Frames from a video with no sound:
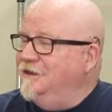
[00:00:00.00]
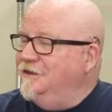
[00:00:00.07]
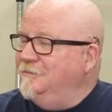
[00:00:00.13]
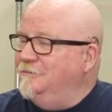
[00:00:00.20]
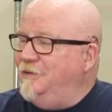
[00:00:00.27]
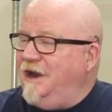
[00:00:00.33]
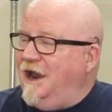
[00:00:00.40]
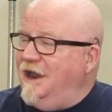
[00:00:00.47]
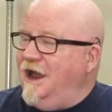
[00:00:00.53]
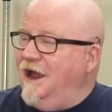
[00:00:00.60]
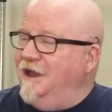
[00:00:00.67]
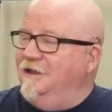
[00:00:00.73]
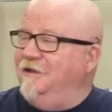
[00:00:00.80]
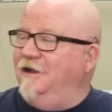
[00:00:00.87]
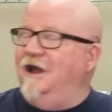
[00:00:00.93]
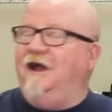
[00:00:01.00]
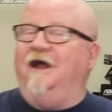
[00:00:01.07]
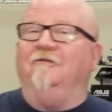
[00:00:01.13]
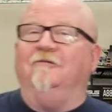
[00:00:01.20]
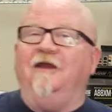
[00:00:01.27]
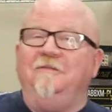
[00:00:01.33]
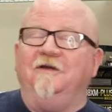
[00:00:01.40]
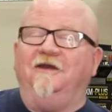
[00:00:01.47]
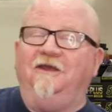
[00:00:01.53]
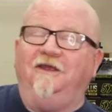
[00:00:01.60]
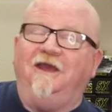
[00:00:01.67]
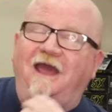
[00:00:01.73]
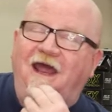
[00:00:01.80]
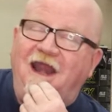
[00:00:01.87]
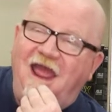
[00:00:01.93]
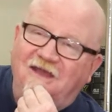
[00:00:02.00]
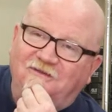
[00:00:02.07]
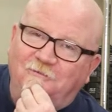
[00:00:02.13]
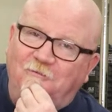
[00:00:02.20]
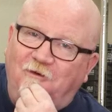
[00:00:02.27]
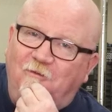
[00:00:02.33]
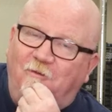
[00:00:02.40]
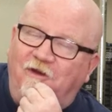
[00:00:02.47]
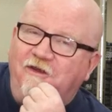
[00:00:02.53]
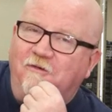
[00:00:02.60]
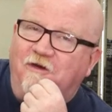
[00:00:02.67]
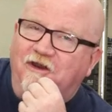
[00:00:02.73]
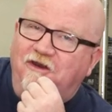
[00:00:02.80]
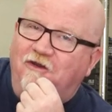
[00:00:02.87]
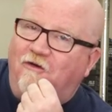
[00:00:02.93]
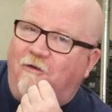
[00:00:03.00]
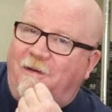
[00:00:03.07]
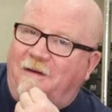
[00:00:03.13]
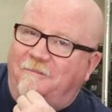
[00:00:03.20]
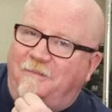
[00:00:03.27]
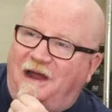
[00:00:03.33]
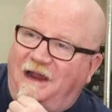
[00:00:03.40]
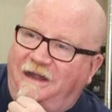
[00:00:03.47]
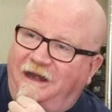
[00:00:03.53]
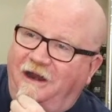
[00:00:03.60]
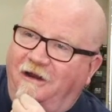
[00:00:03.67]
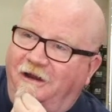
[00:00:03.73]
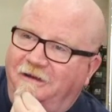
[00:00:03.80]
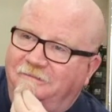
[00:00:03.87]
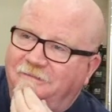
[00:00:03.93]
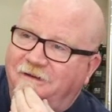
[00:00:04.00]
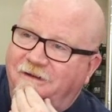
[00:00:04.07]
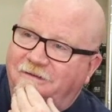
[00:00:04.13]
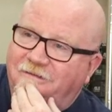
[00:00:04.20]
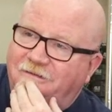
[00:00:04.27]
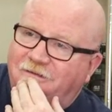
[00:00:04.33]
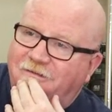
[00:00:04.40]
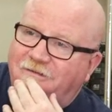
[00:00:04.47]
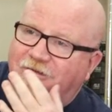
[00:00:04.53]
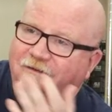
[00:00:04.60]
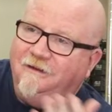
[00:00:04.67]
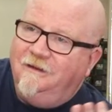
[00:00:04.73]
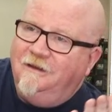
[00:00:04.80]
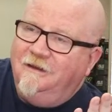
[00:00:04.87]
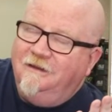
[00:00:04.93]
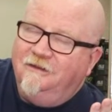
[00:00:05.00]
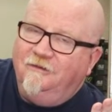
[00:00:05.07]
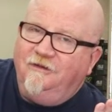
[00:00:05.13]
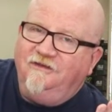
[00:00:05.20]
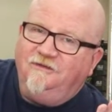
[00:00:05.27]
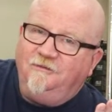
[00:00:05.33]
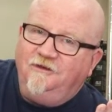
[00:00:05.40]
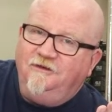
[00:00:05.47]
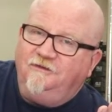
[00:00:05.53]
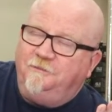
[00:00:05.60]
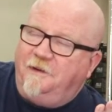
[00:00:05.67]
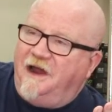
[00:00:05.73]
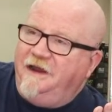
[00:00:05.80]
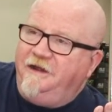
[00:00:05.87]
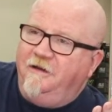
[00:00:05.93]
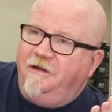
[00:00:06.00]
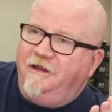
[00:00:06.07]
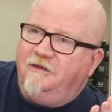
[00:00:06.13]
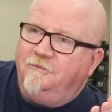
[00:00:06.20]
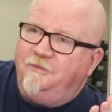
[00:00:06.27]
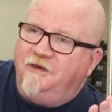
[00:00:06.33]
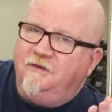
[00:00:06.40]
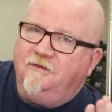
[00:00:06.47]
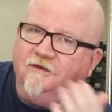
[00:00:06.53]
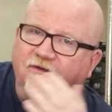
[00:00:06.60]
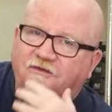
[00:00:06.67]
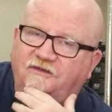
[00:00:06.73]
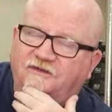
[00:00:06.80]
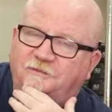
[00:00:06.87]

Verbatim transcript: but I, uh, Rainbow, you got to ask, what, what do you want to know about binary? And the reason we use binary in computers is